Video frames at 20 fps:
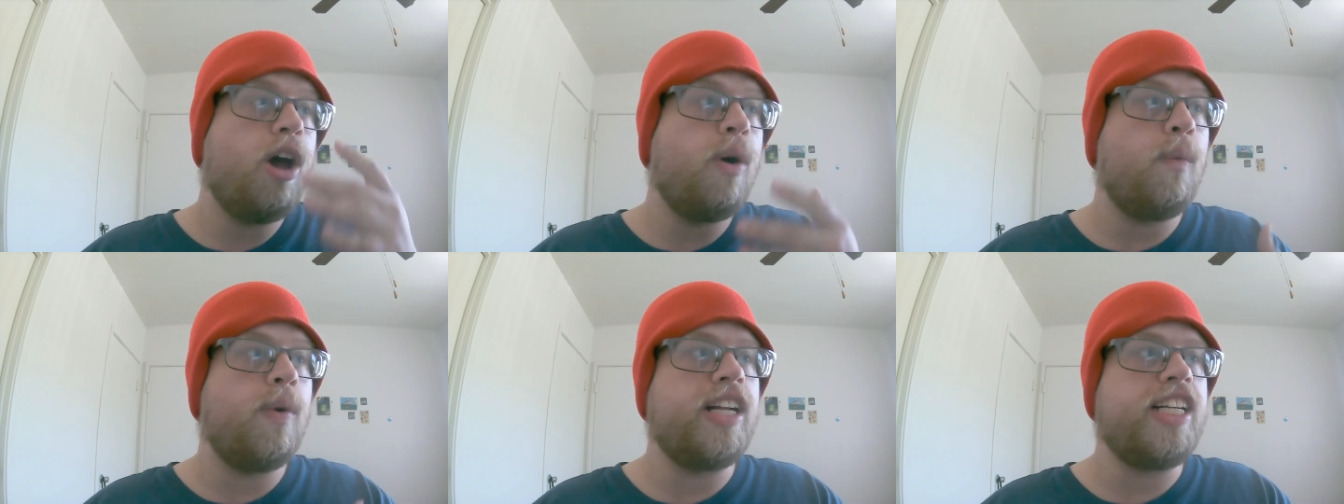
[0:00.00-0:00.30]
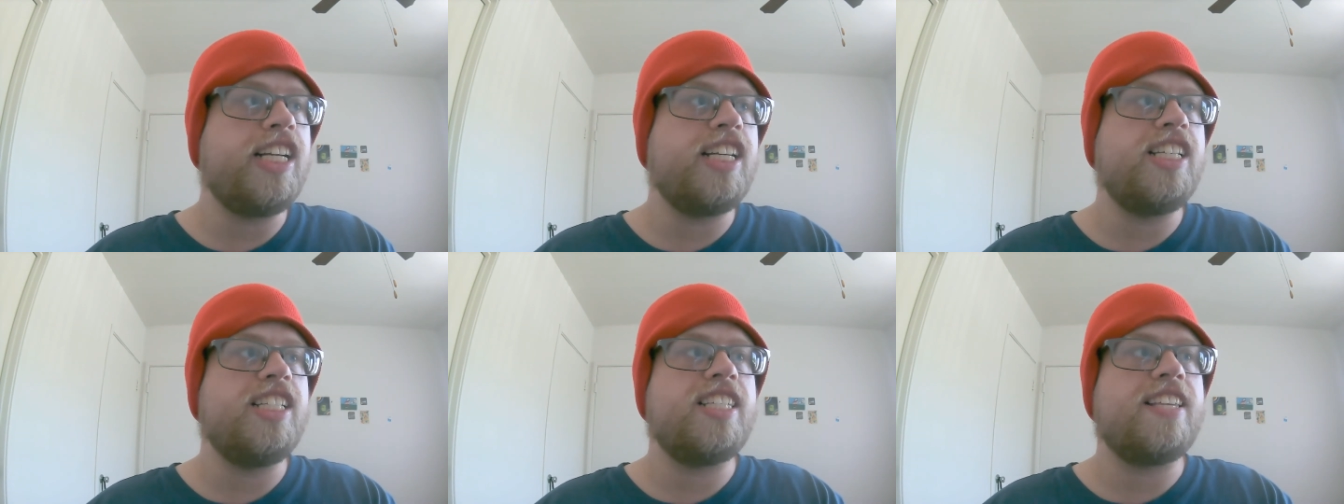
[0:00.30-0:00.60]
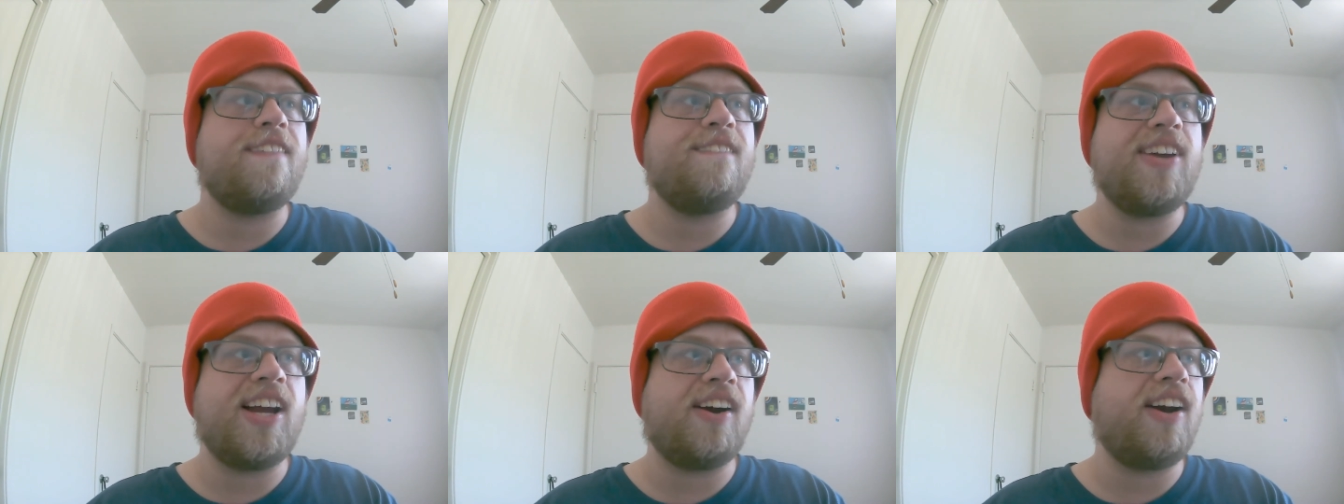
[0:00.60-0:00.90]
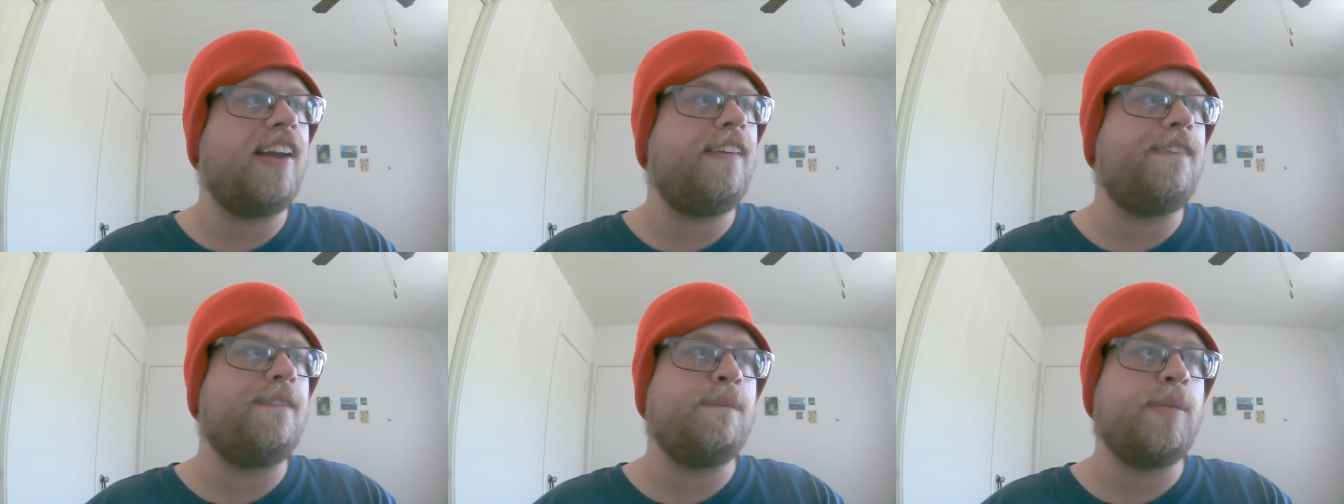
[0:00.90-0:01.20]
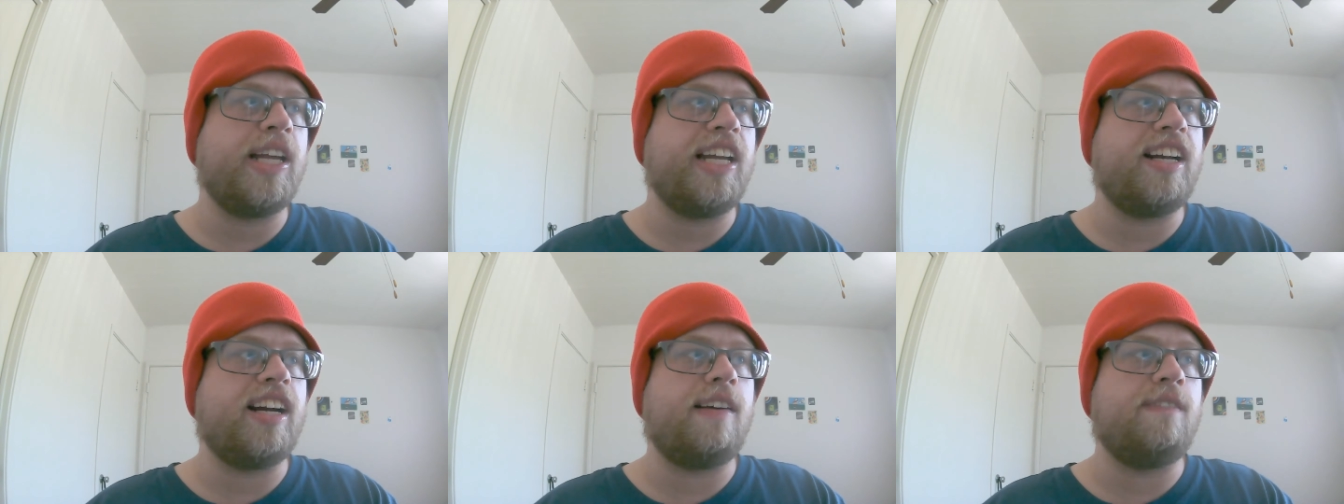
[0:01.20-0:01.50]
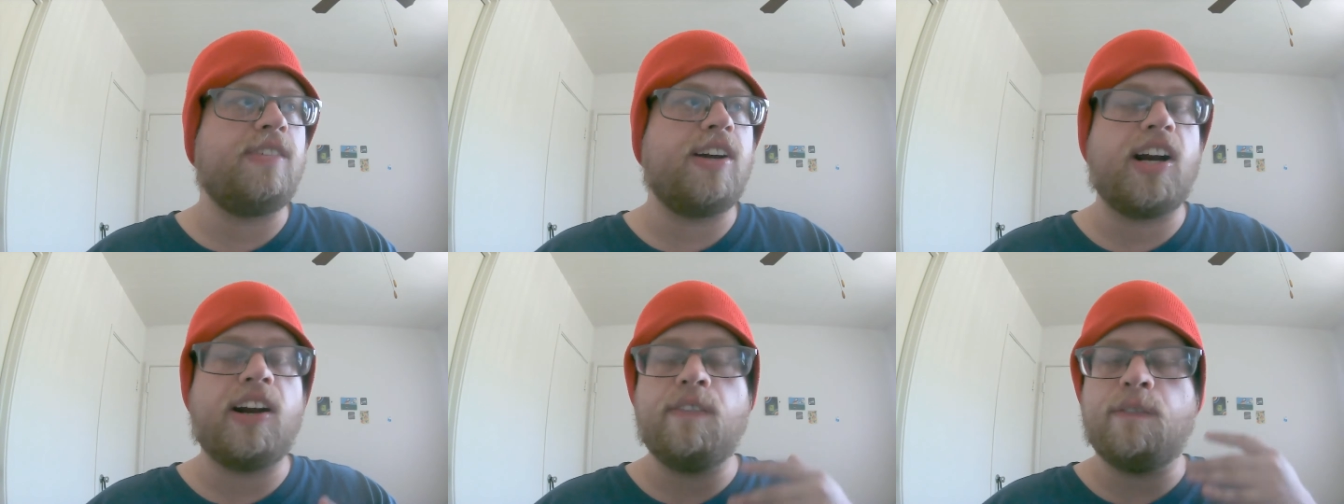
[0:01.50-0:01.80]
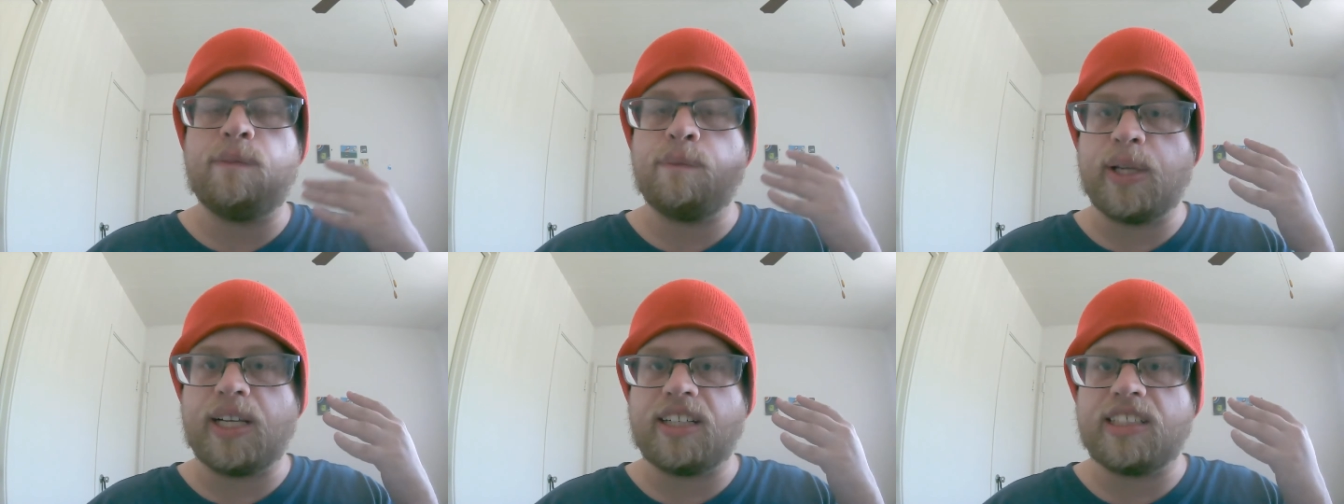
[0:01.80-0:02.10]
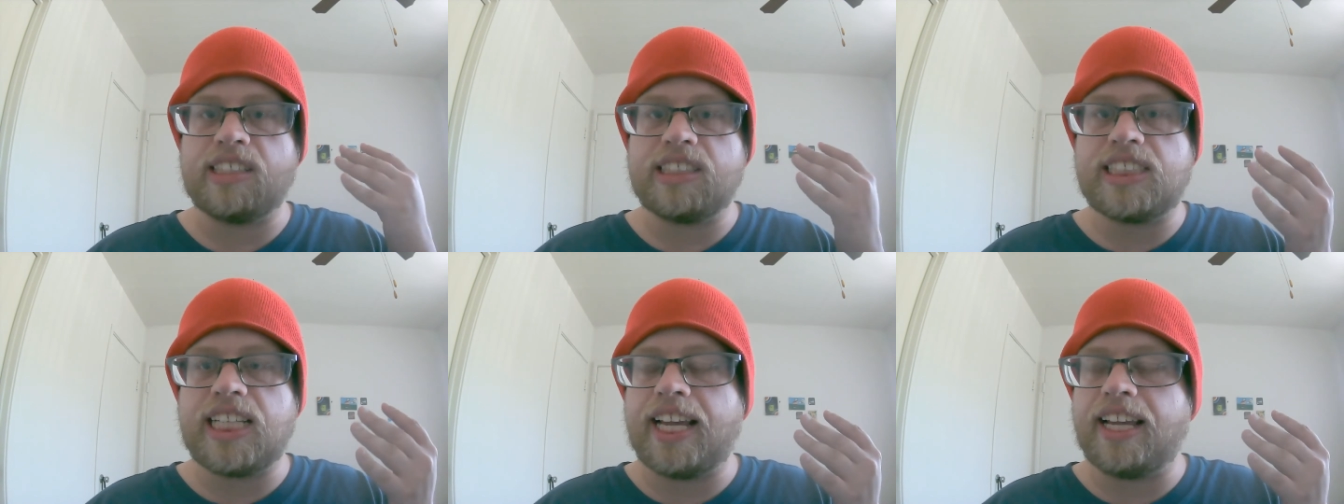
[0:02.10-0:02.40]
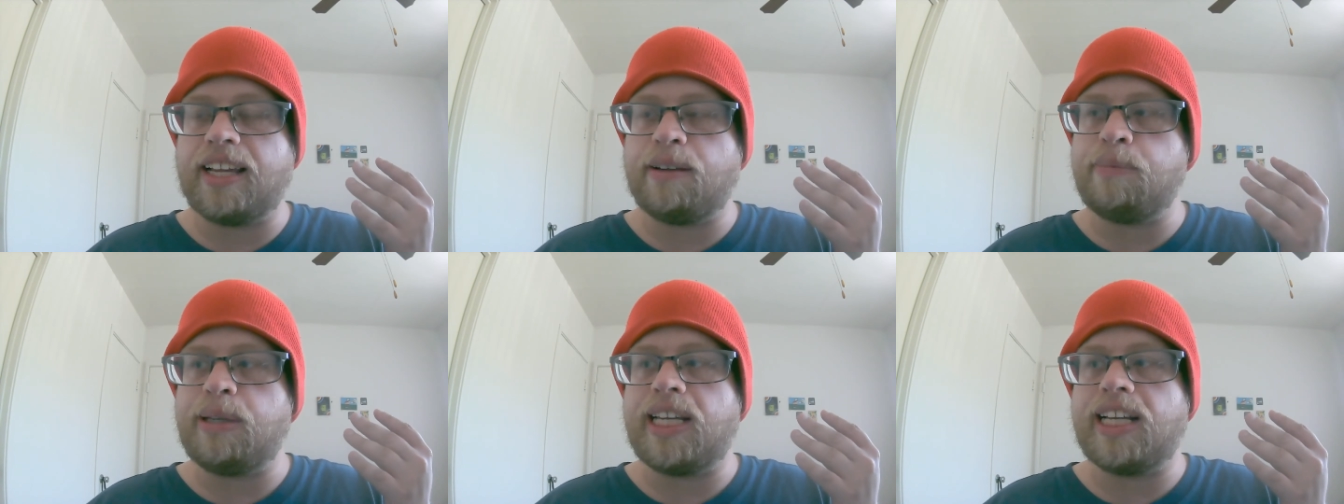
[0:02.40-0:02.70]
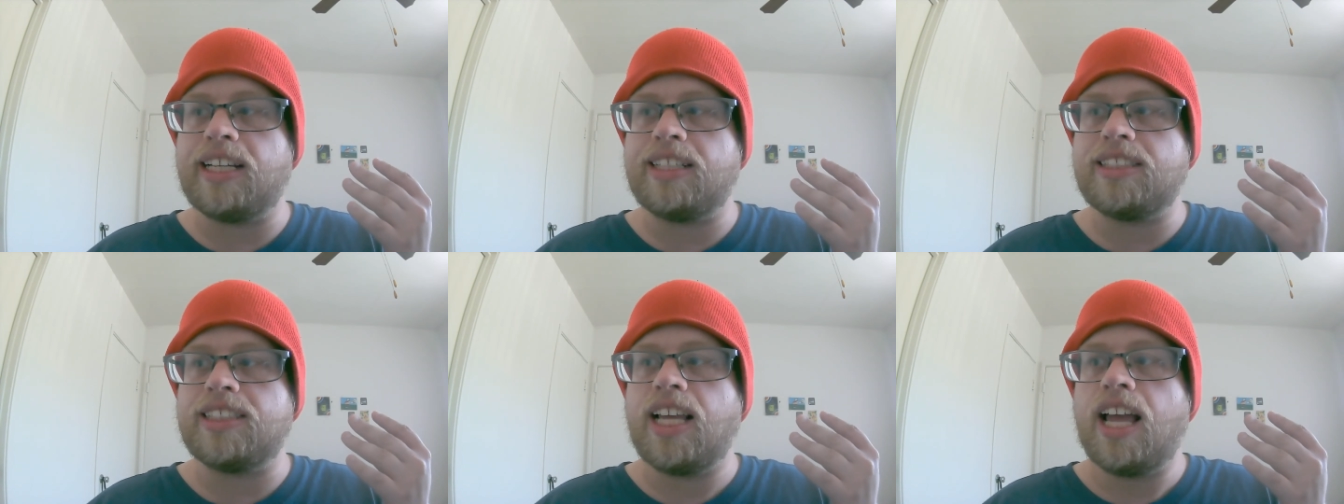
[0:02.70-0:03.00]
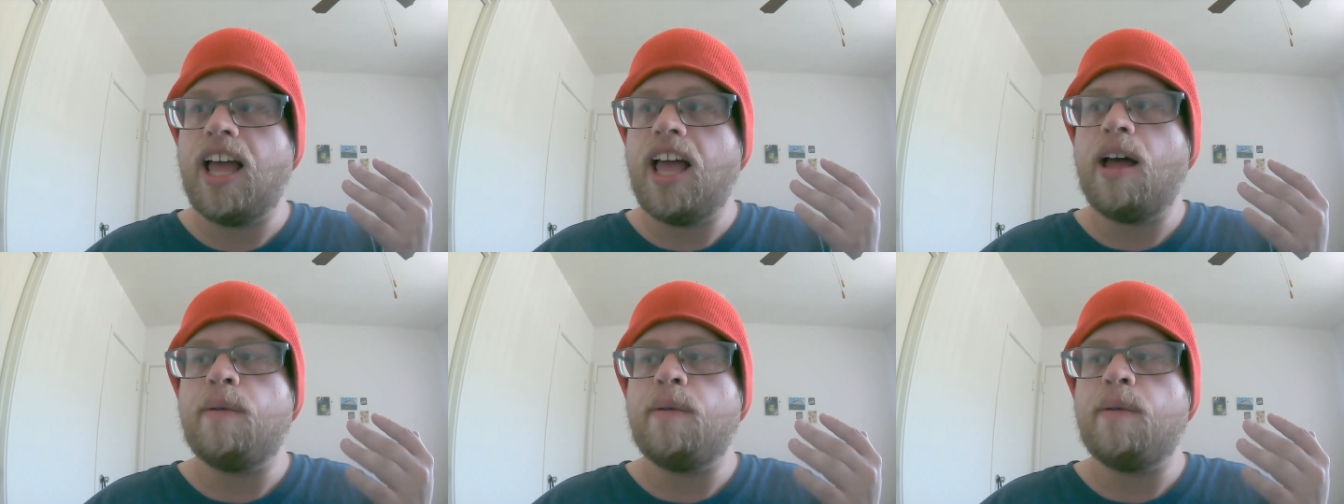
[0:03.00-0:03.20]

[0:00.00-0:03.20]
which is very familiar, a very familiar saying because